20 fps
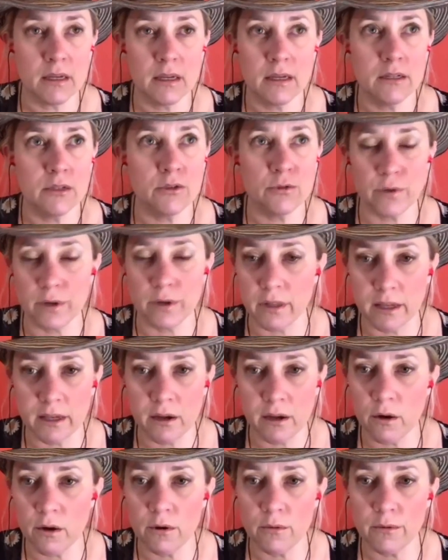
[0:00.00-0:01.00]
drilling
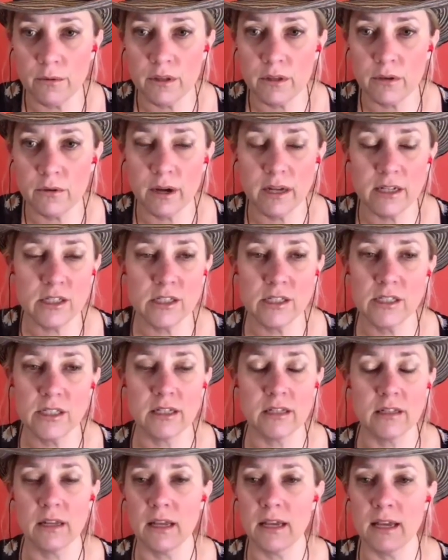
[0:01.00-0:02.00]
her with questions
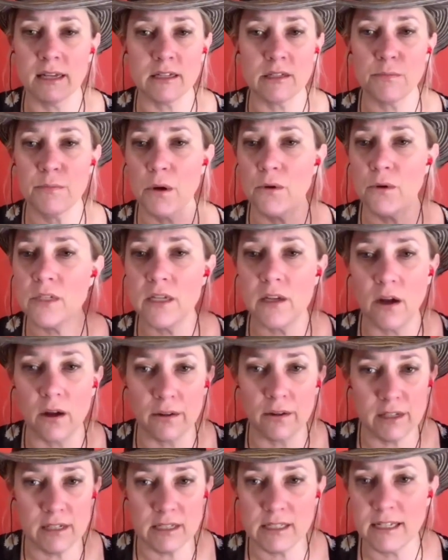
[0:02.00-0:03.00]
and exposing
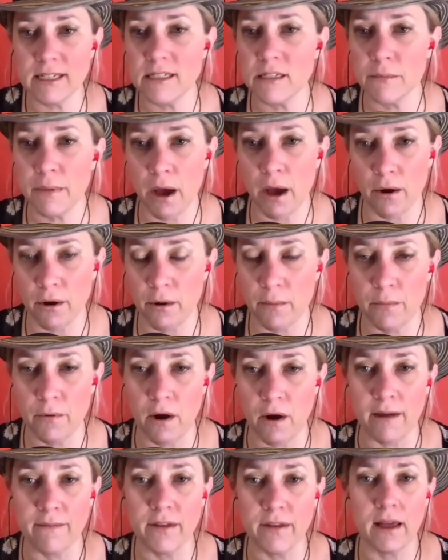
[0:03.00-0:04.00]
all these things about her
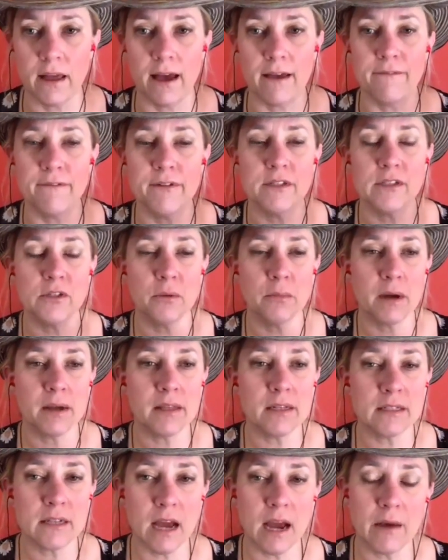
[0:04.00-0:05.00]
private life. And so by
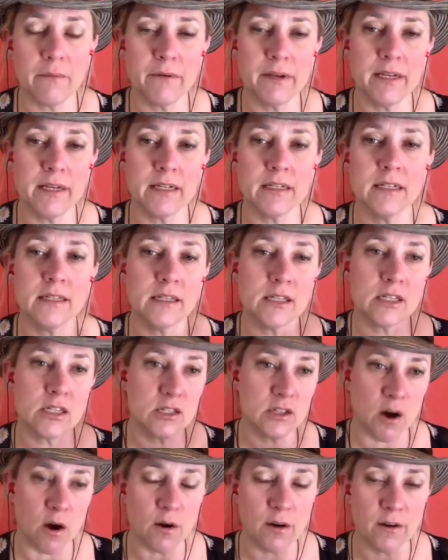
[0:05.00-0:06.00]
the time we get to the
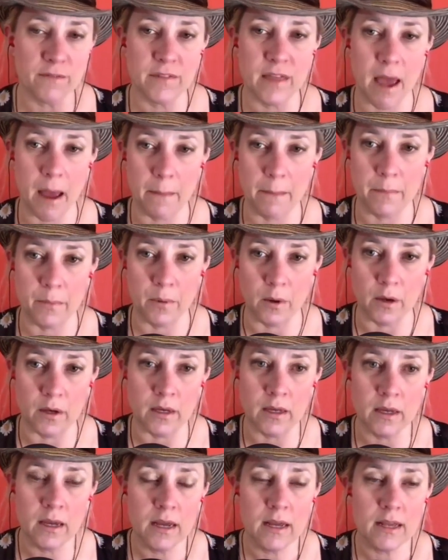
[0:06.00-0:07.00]
start of that
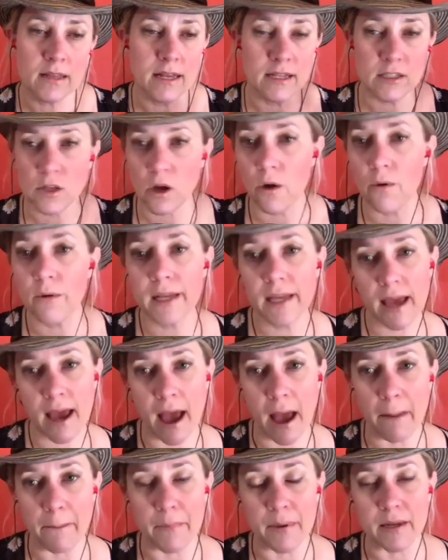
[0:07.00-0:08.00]
book, that's already
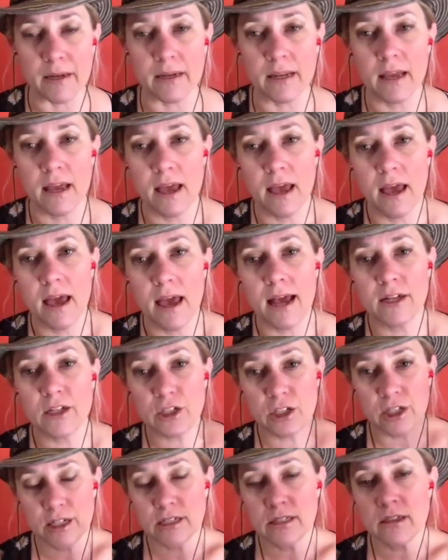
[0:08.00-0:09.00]
happened. And
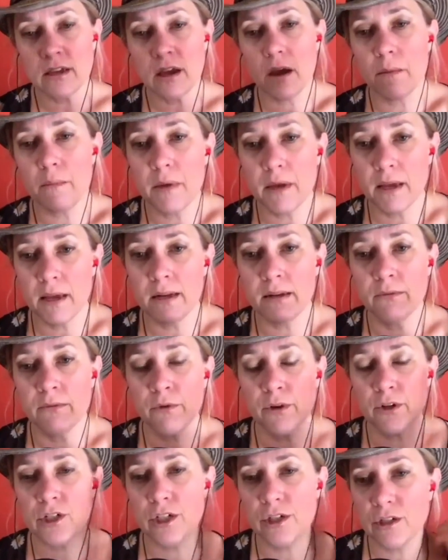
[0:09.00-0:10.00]
she's come in
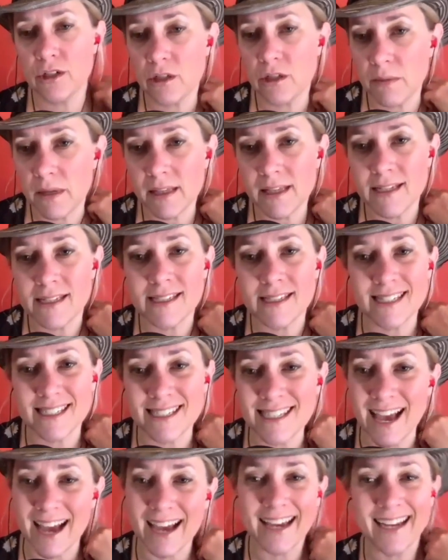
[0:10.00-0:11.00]
where she used to be this
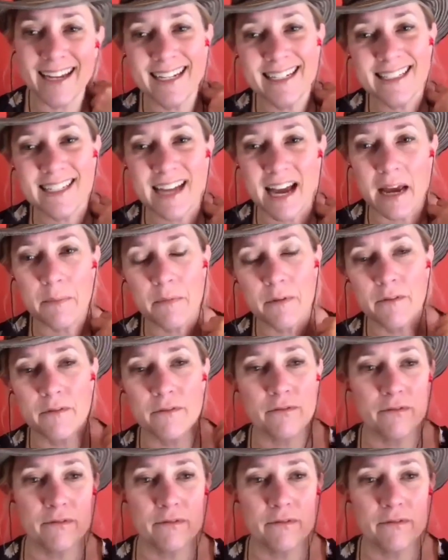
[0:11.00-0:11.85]
society type of,